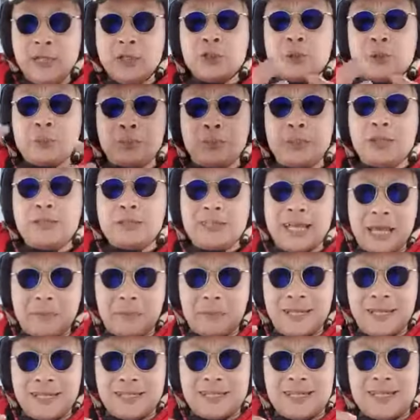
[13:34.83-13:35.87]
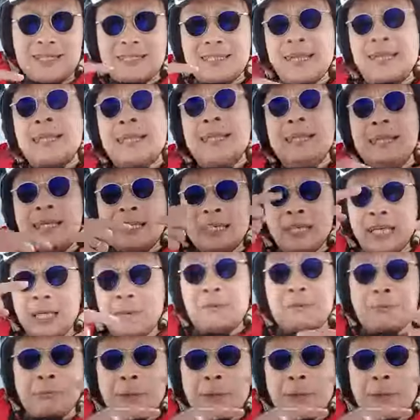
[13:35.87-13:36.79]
to build a business that keeps